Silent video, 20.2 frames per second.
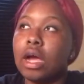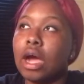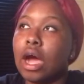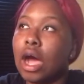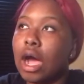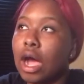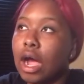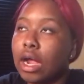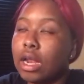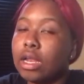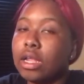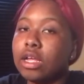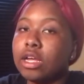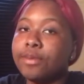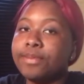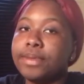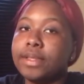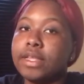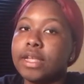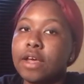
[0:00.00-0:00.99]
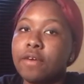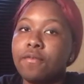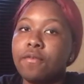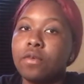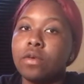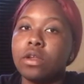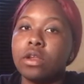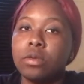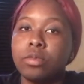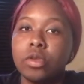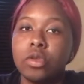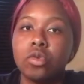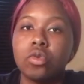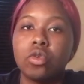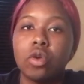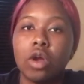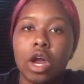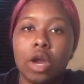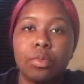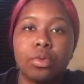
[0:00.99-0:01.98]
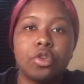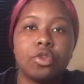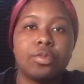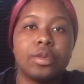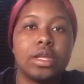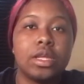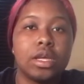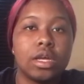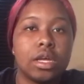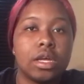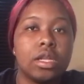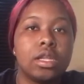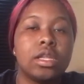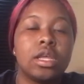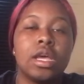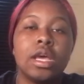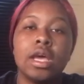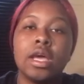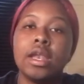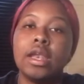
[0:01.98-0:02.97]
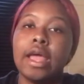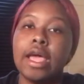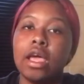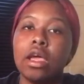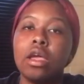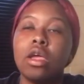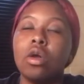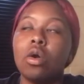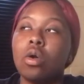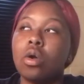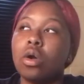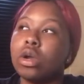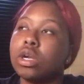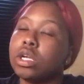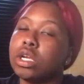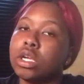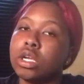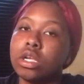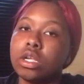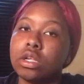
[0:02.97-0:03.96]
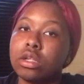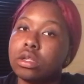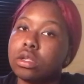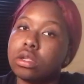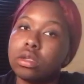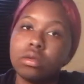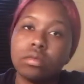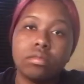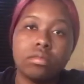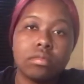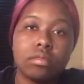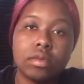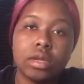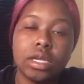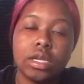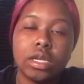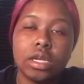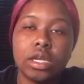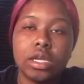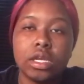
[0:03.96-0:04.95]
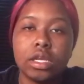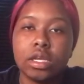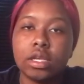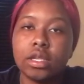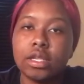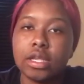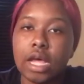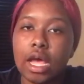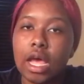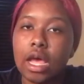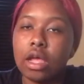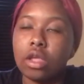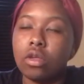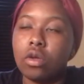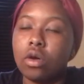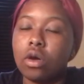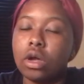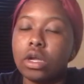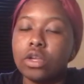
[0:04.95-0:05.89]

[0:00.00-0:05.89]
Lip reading: highly upset for them subscribers, because they are just, it's just sad, y'all.